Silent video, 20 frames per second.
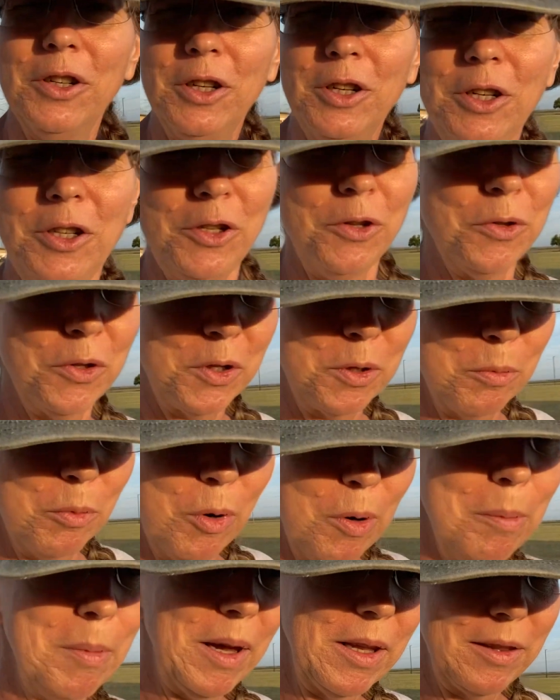used some
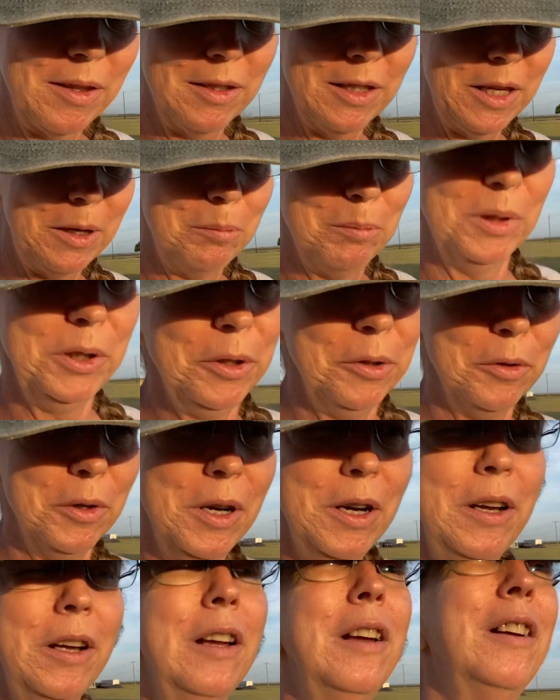more methylene blue,
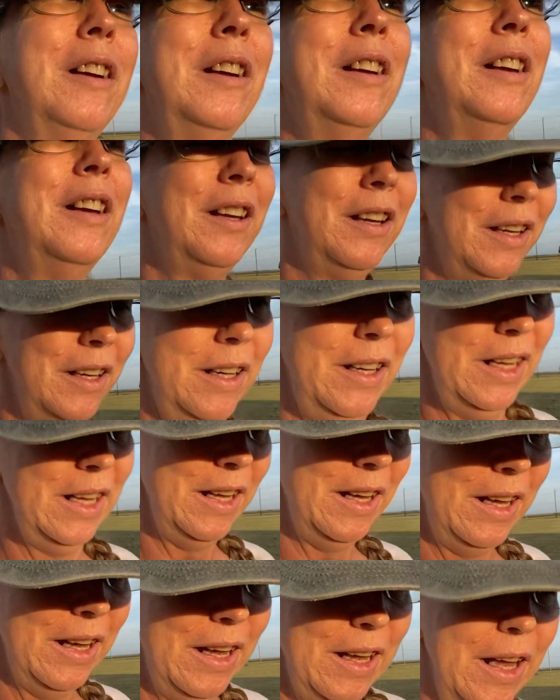
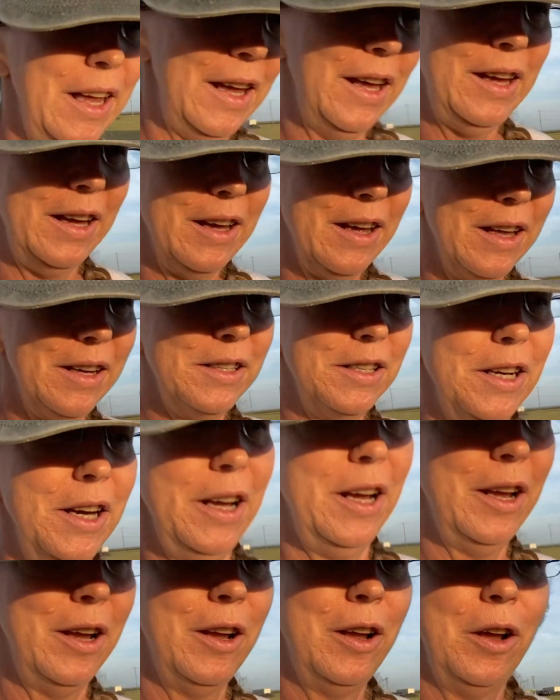and
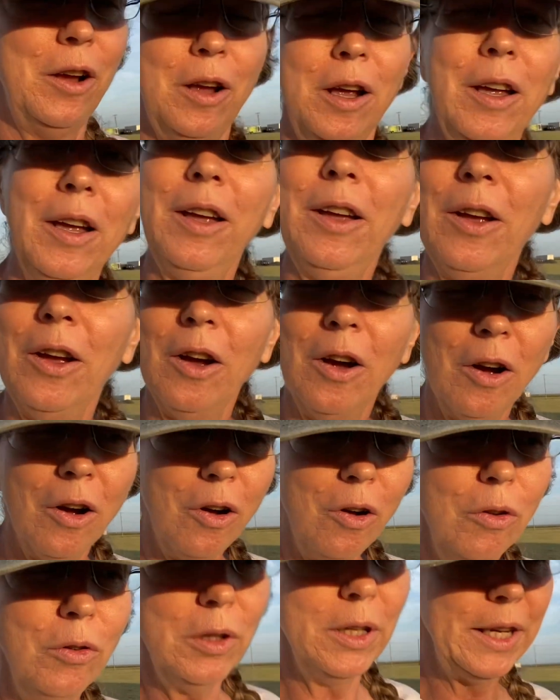
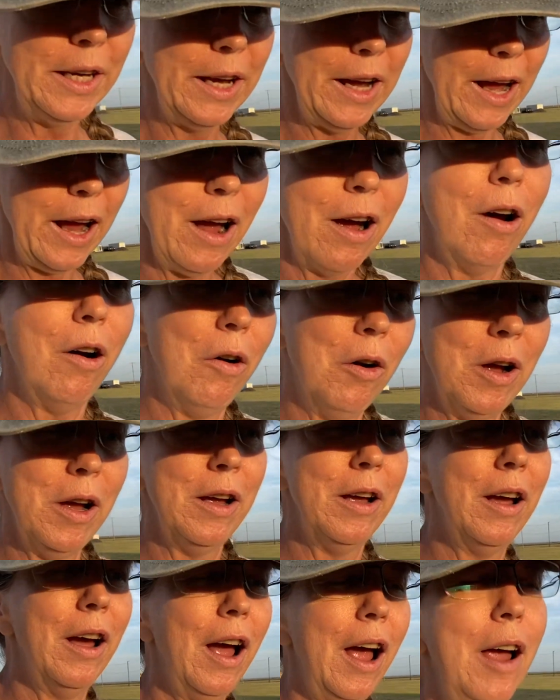holy cow,
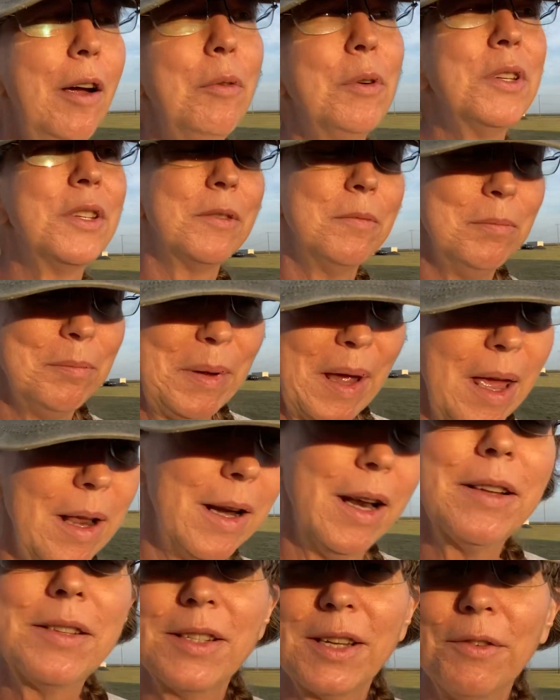I was in bed
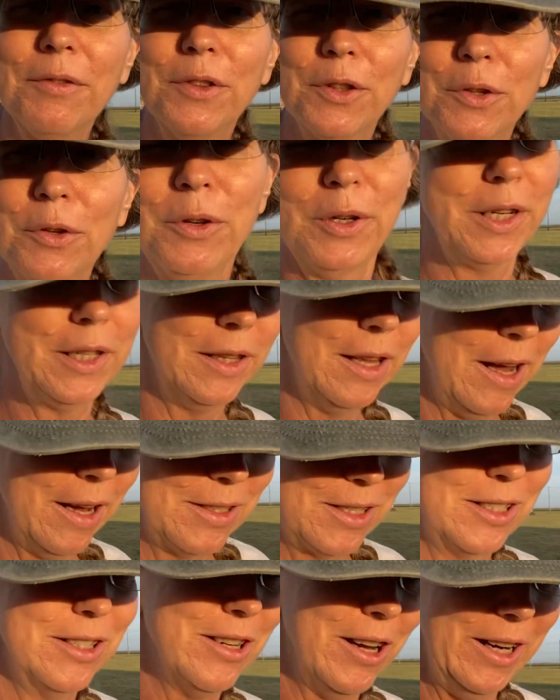at 7:30
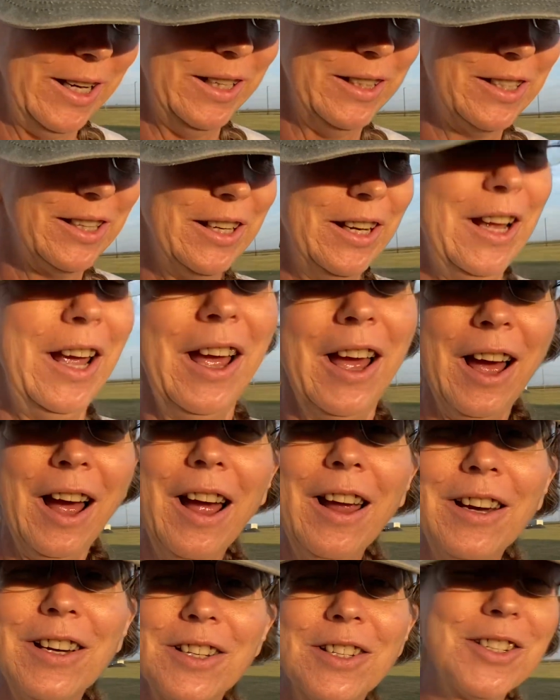last night.
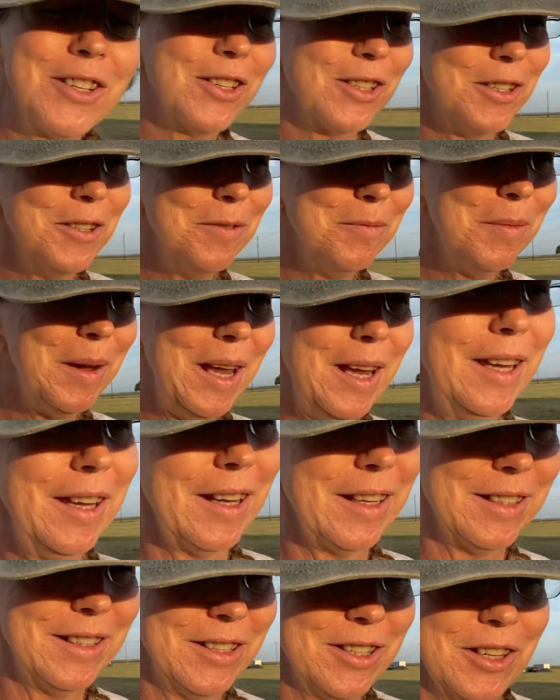I just couldn't make
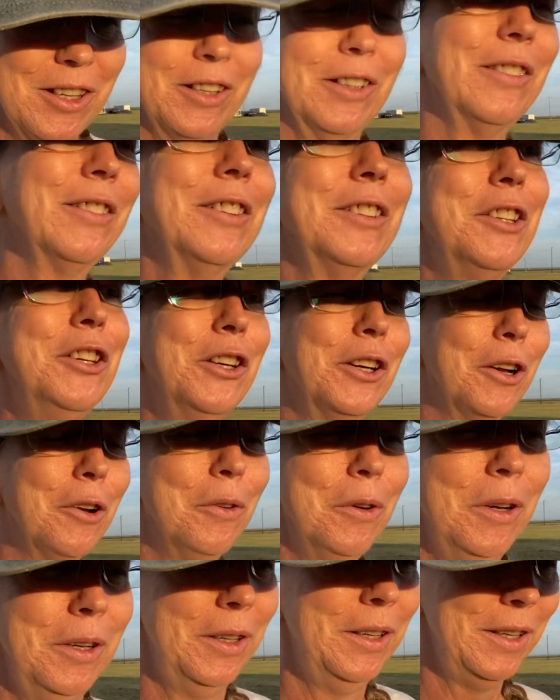it till, you know,
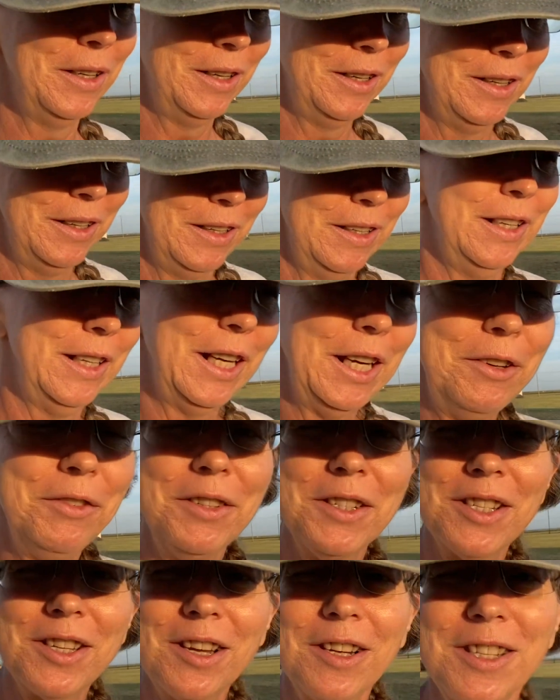even
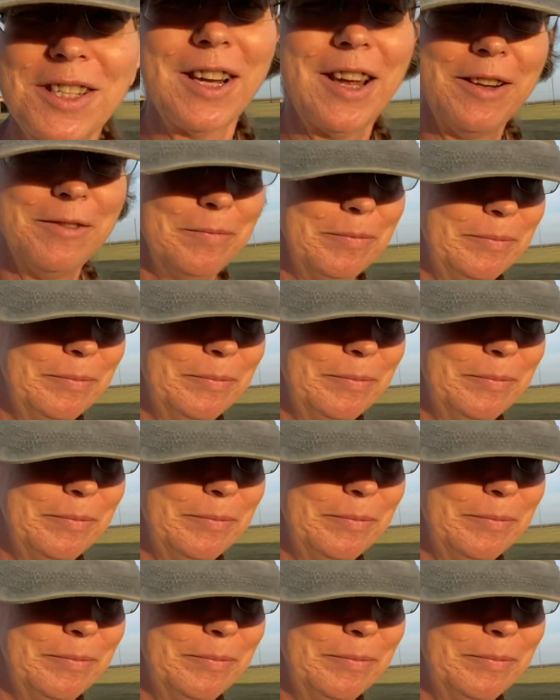sunset.